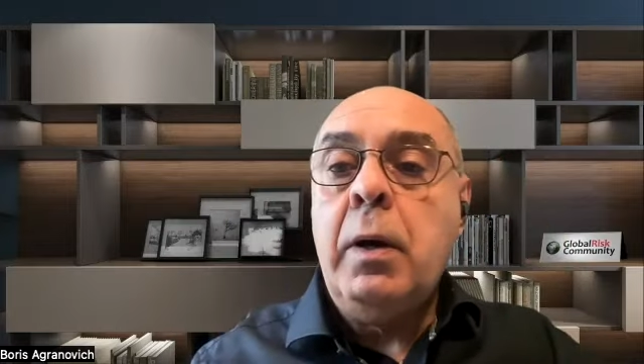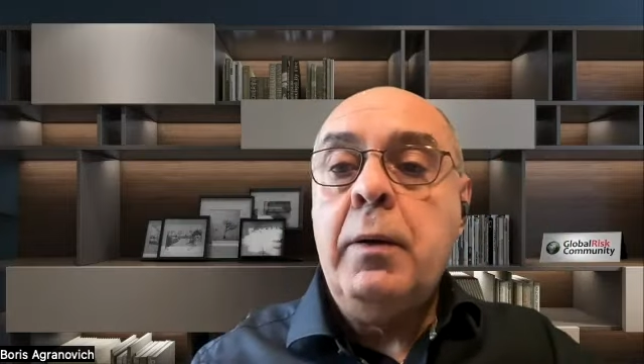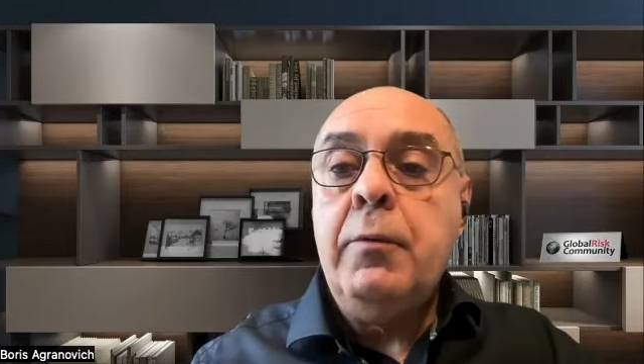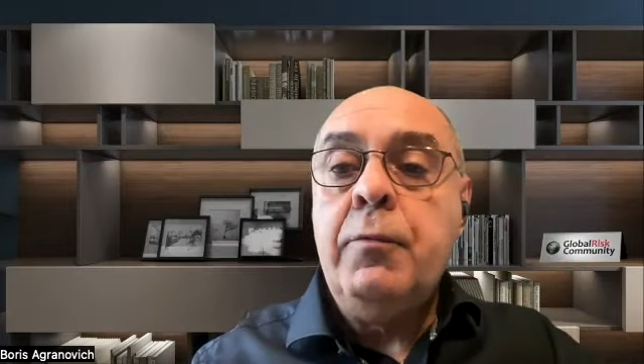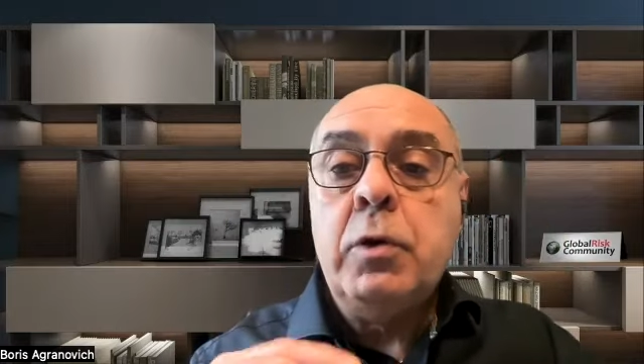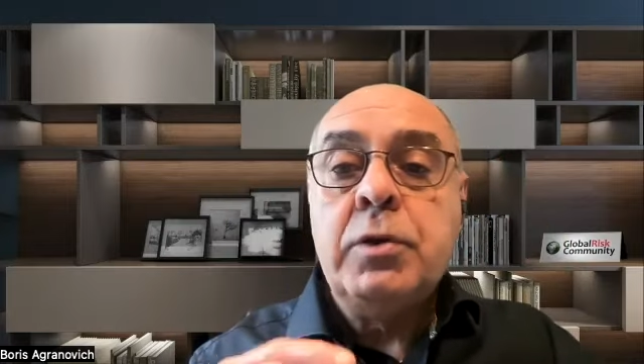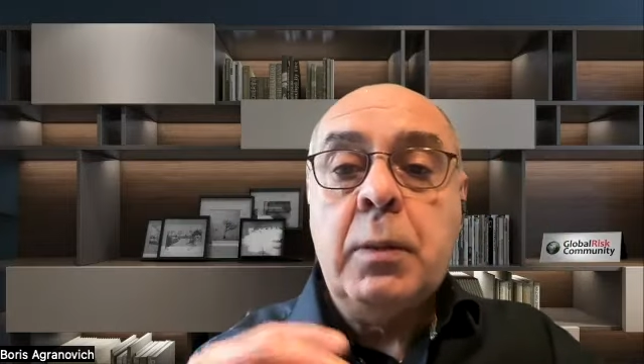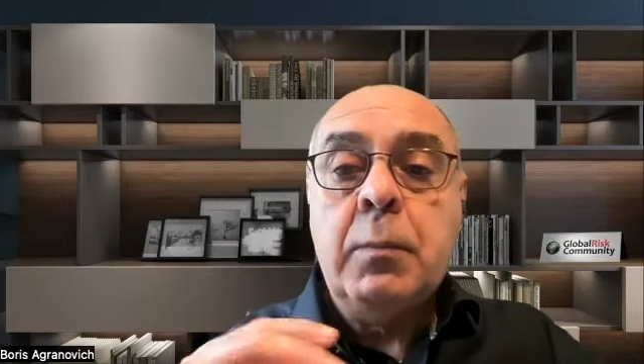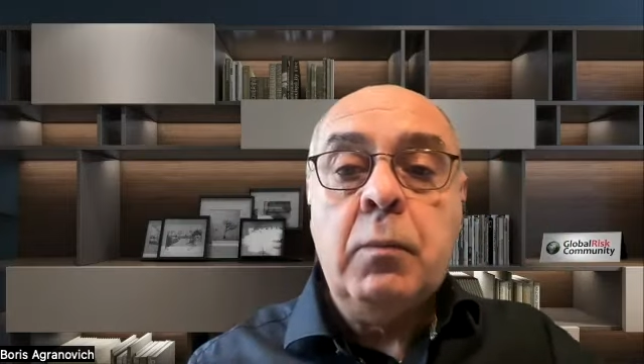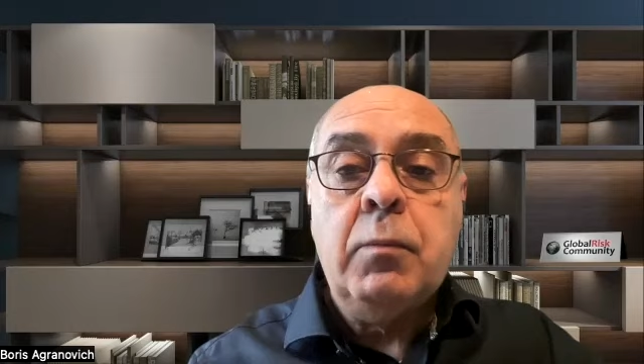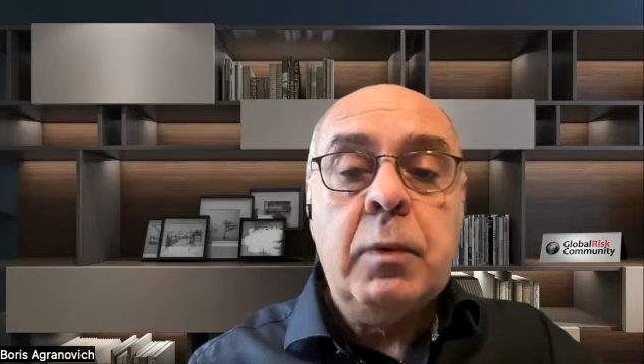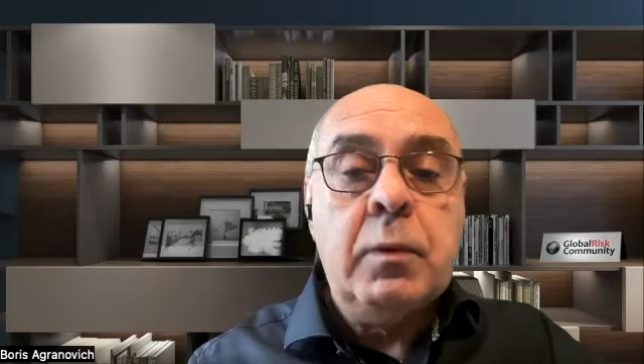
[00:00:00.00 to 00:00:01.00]
Uh, for
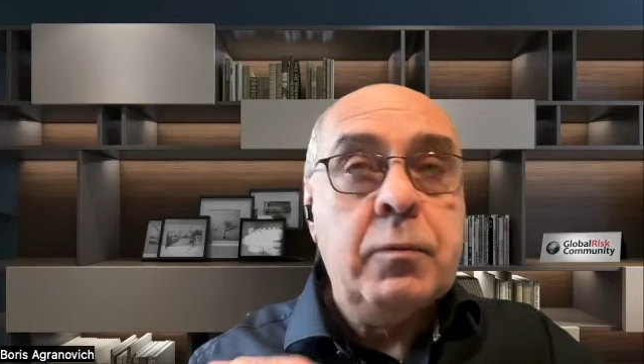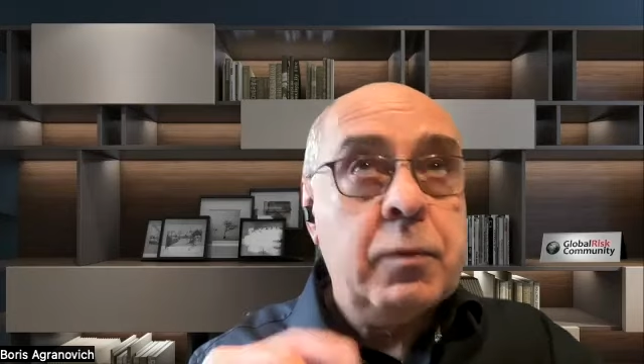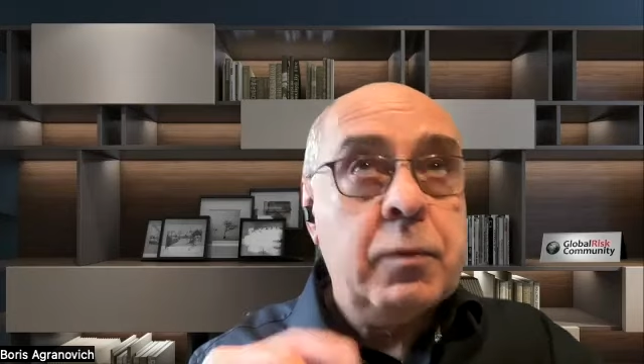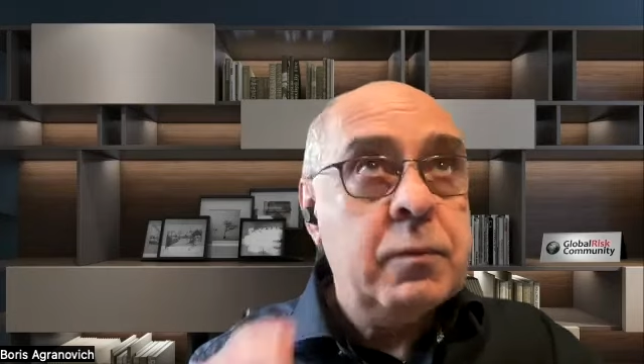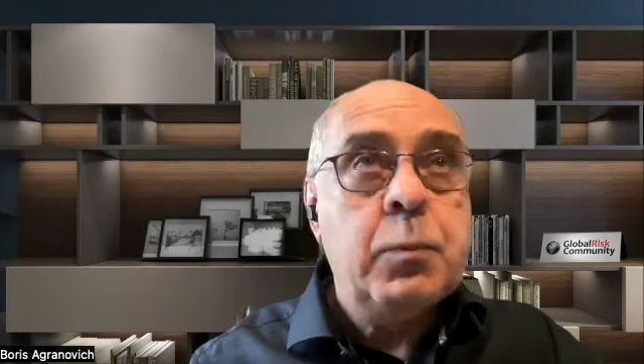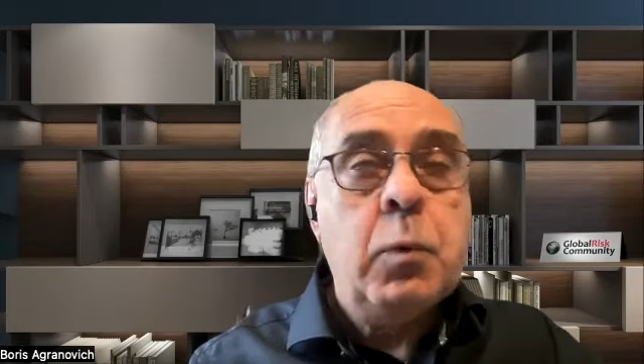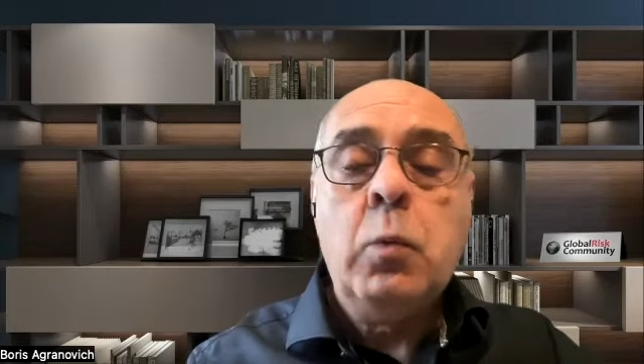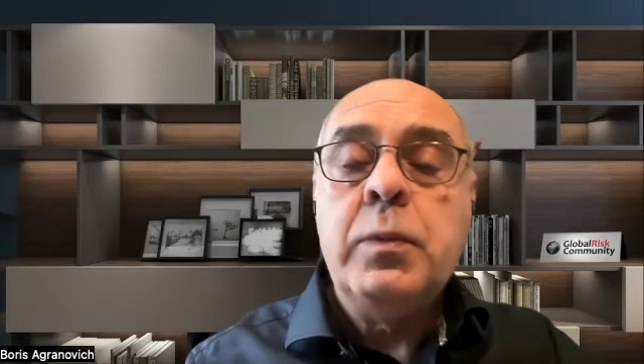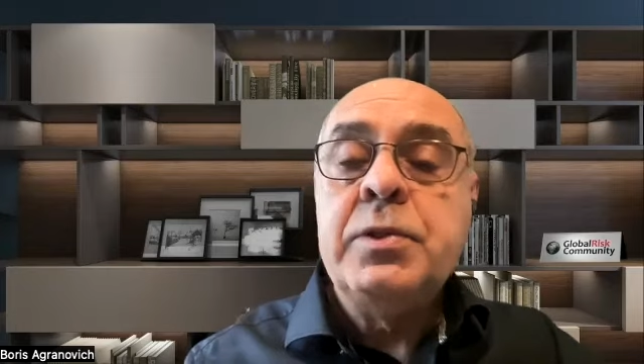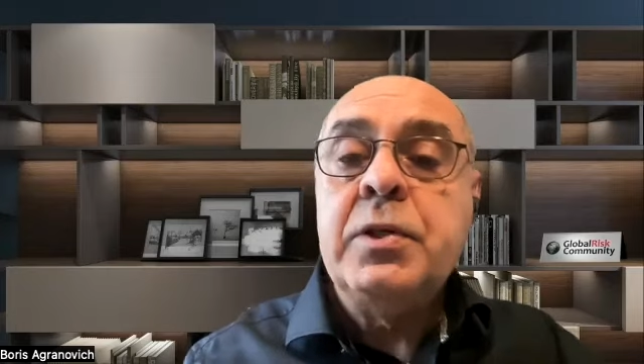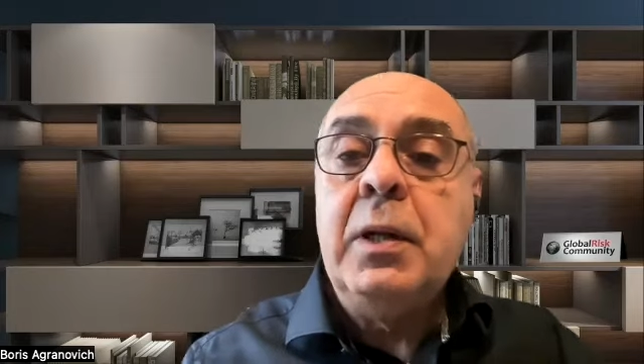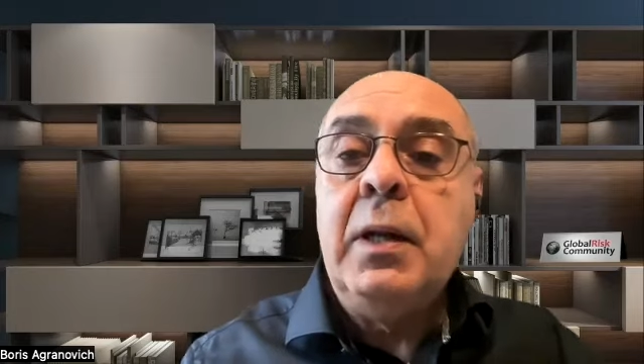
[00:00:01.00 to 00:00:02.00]
example, we, we spoke
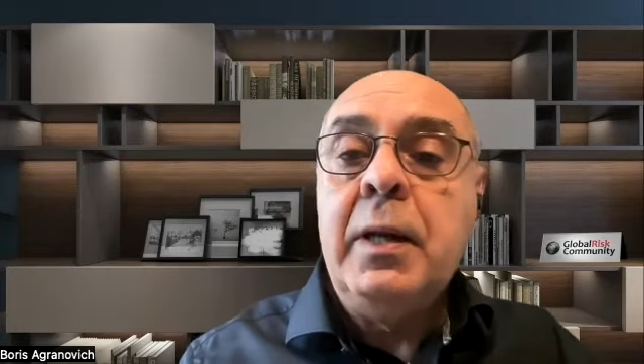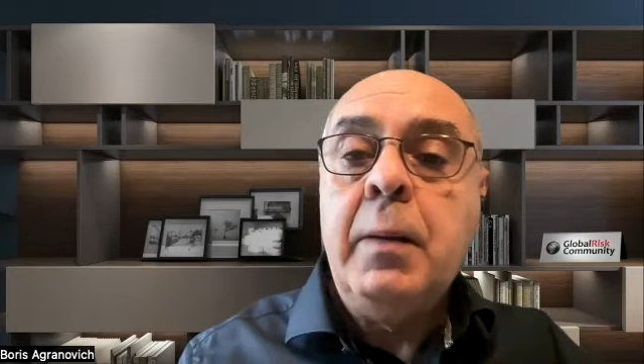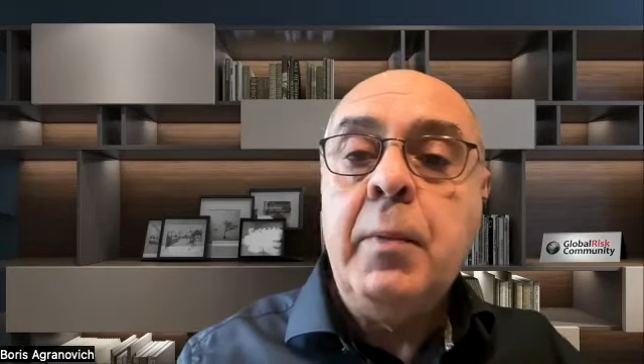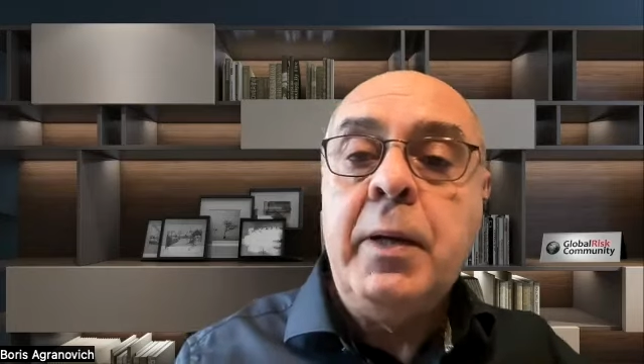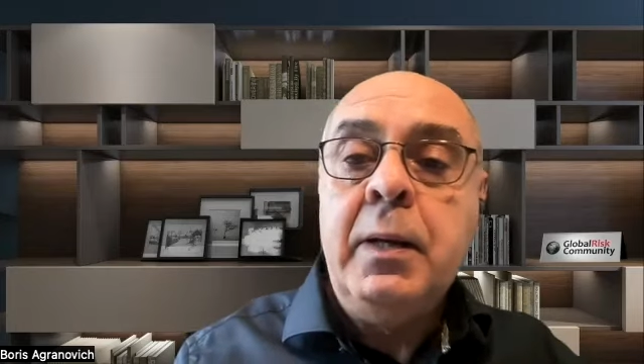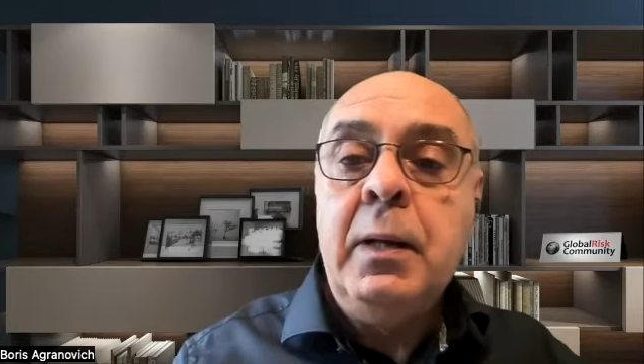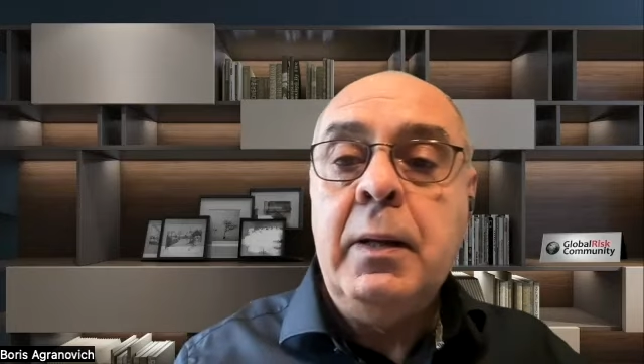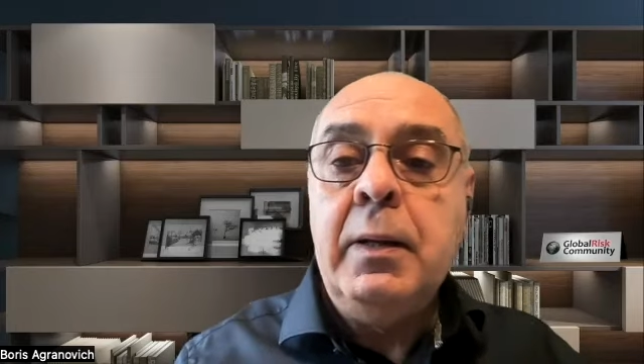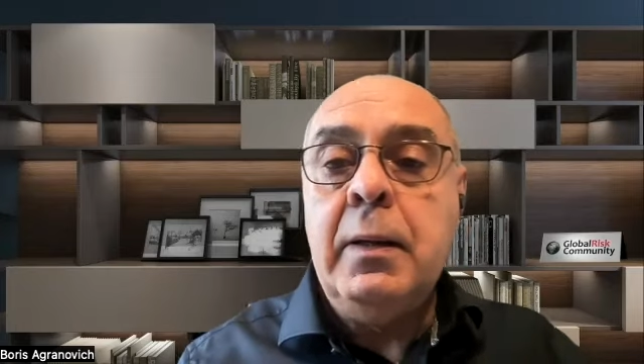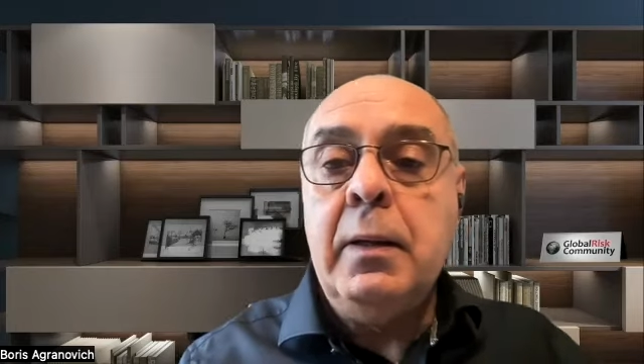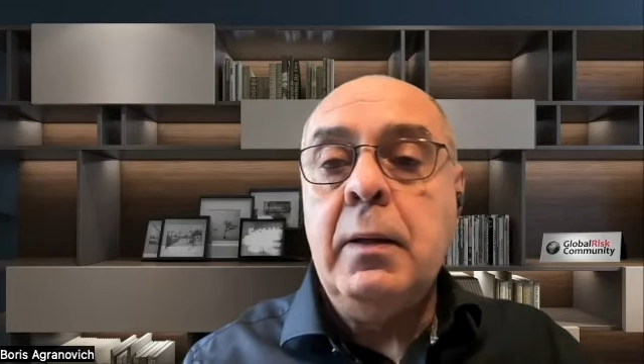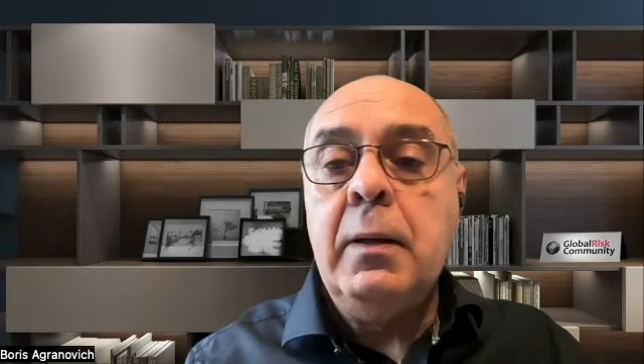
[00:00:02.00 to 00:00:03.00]
with Liam
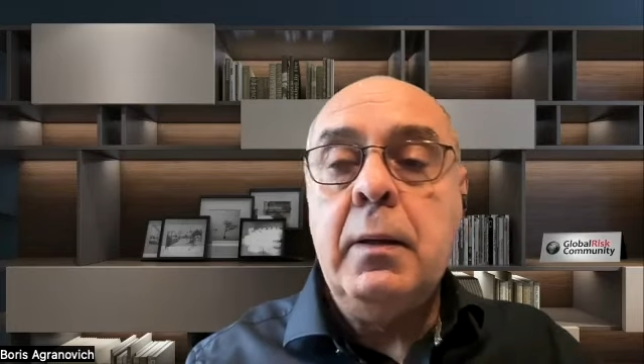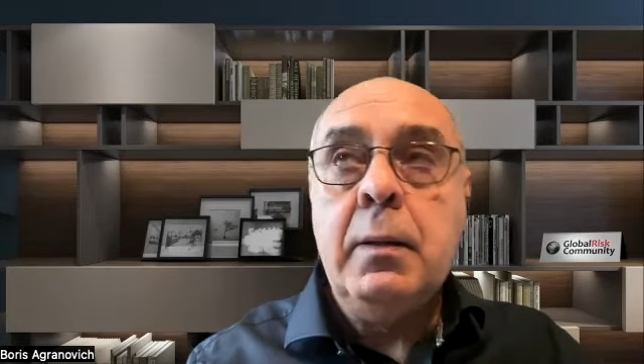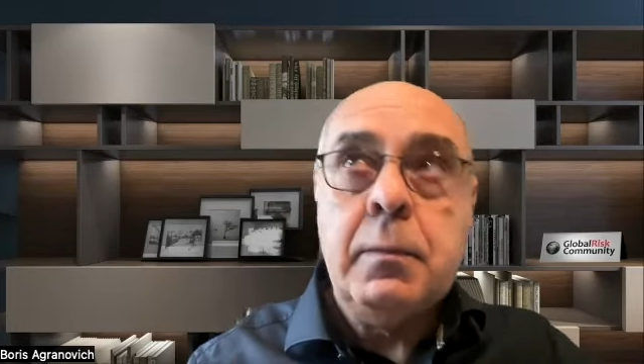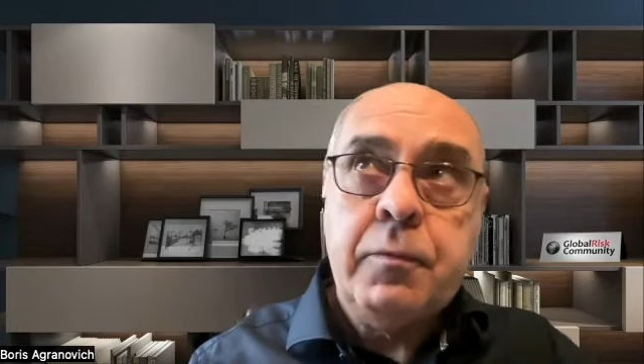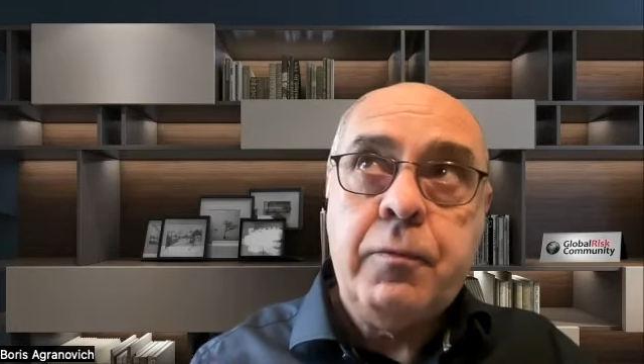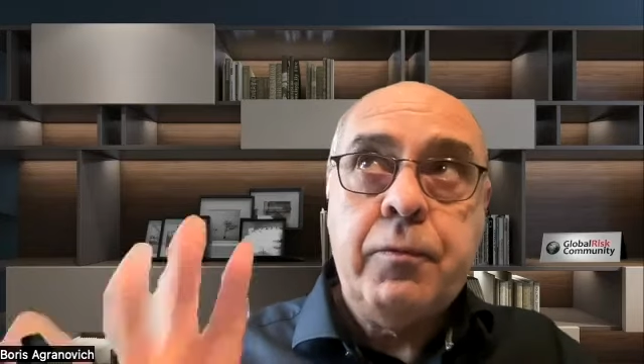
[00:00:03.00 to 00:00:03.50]
Healy a uh,